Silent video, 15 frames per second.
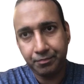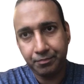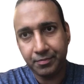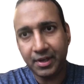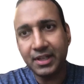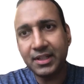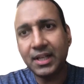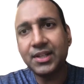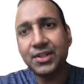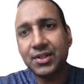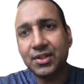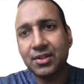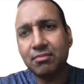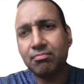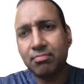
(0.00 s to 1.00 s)
right?
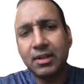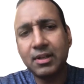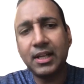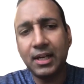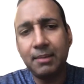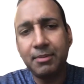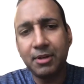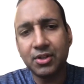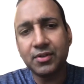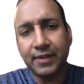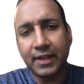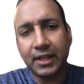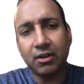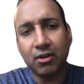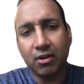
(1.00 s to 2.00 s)
That's clearly because of
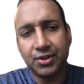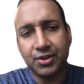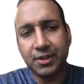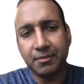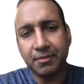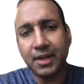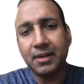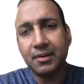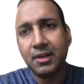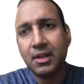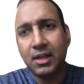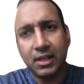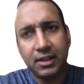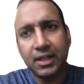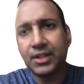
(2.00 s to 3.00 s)
technology, right?
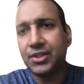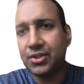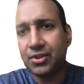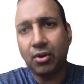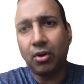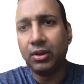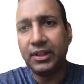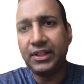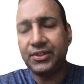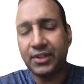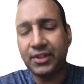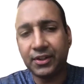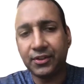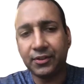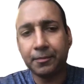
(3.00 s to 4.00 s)
And that's all these
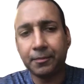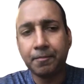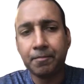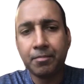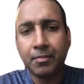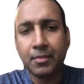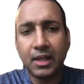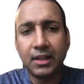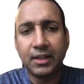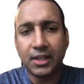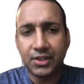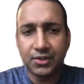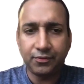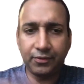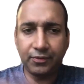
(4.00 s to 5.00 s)
things. And
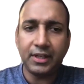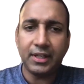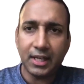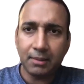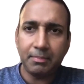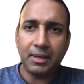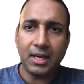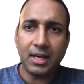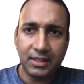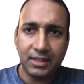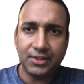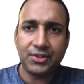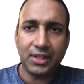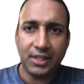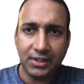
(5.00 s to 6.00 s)
that's fintech behind the
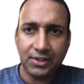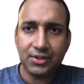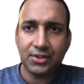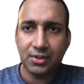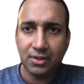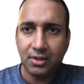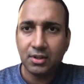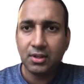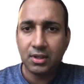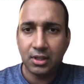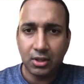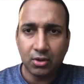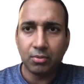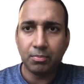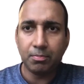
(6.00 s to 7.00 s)
scenes, you
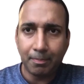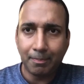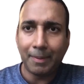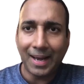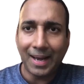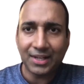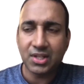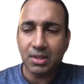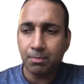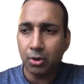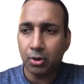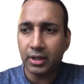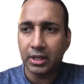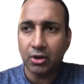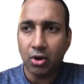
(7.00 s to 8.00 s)
know, banks
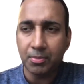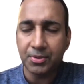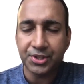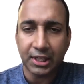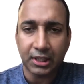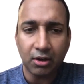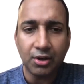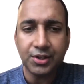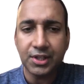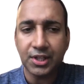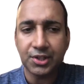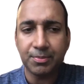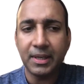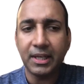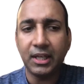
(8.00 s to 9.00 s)
deploying enormous technology that's
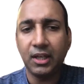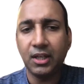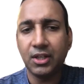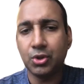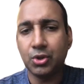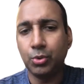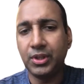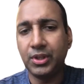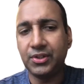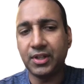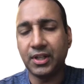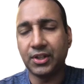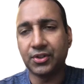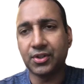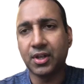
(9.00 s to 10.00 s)
making us do these
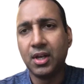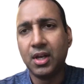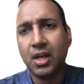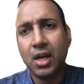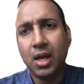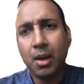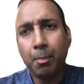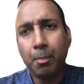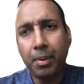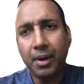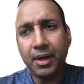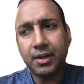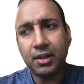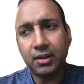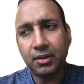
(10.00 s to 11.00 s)
things.
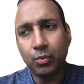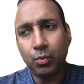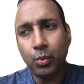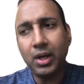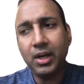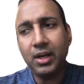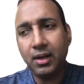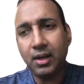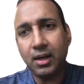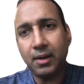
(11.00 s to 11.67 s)
But the one